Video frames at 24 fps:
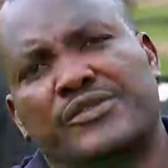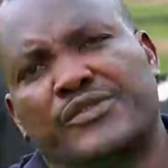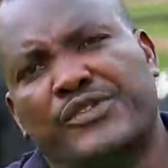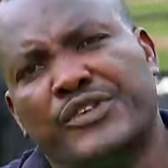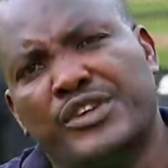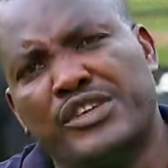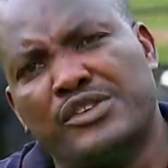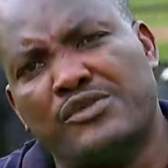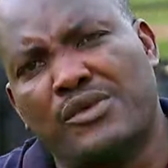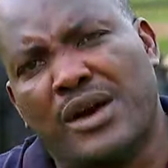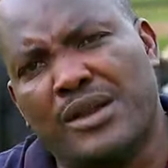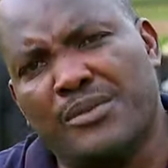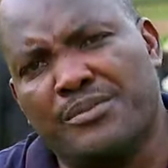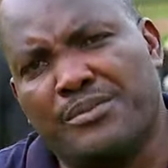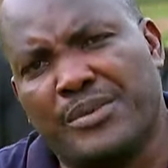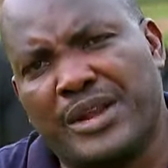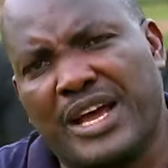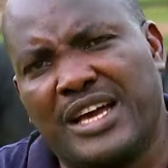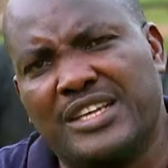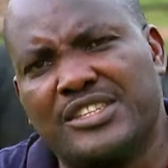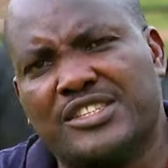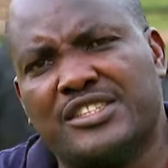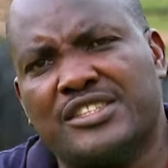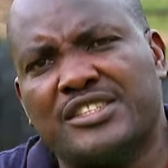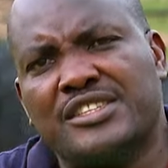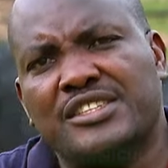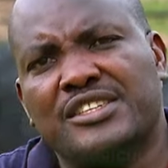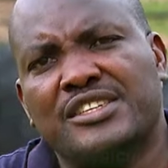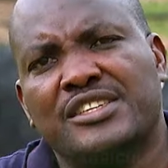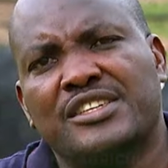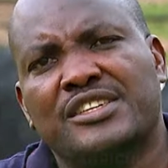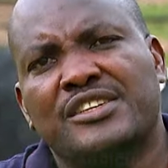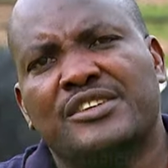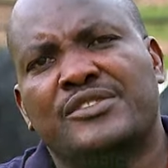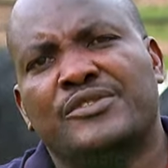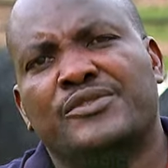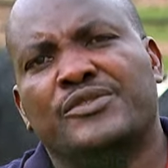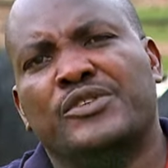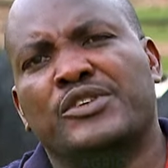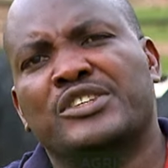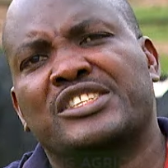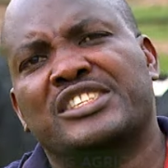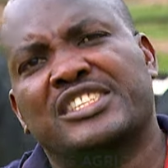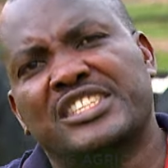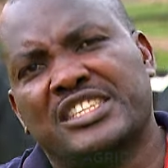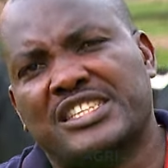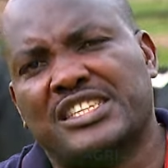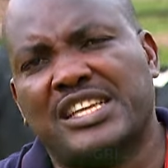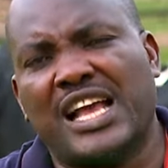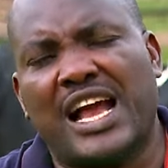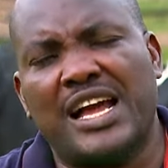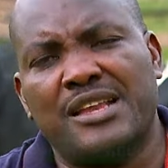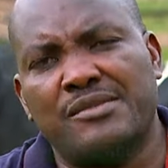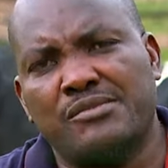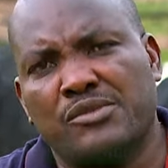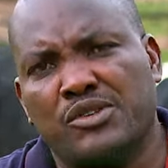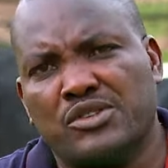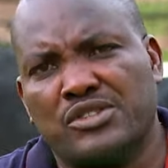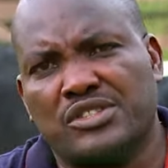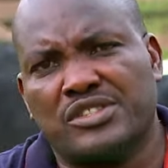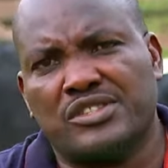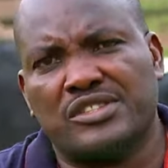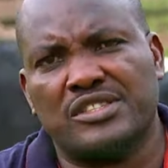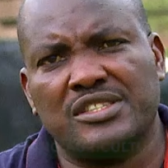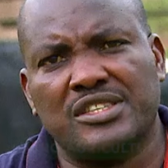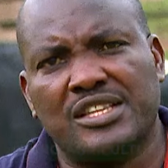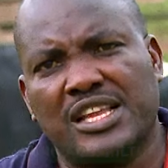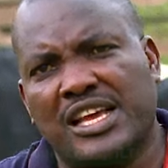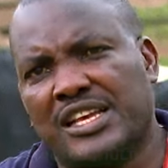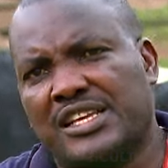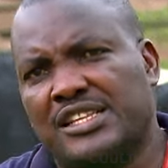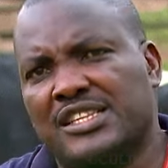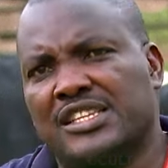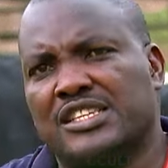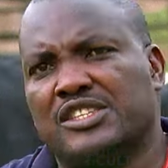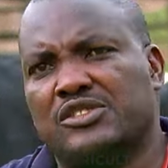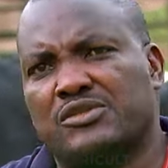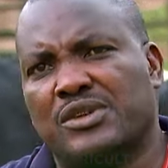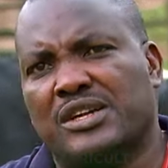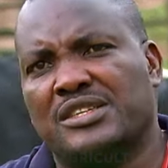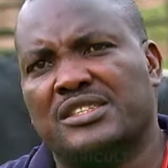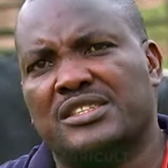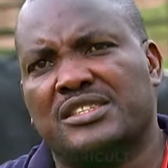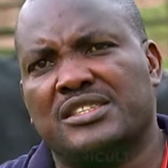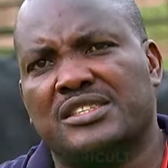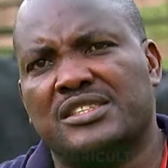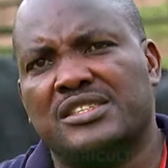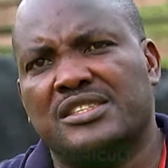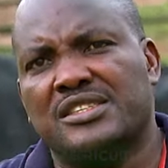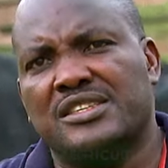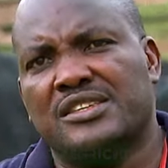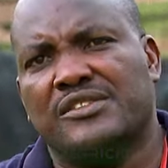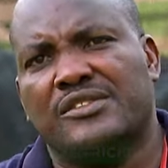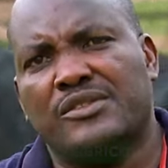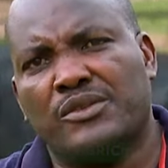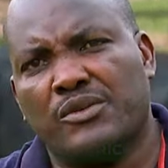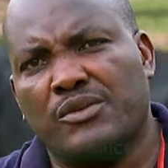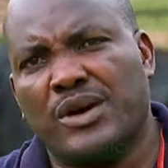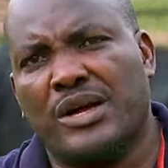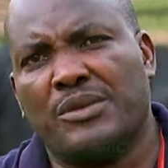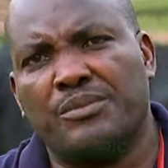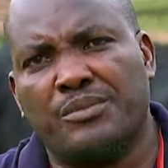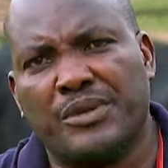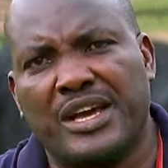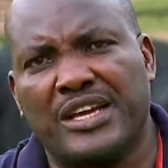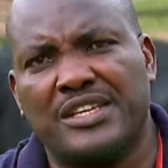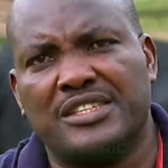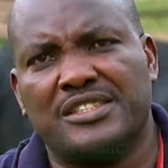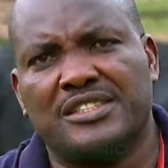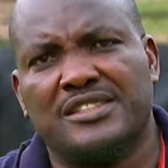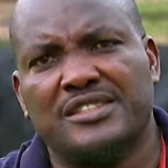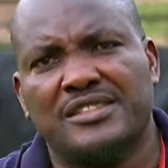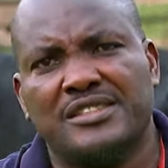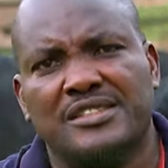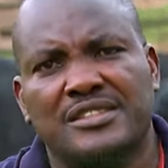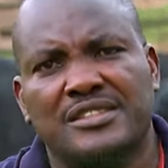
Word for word: feed one plant for six animals, like these ones, one plant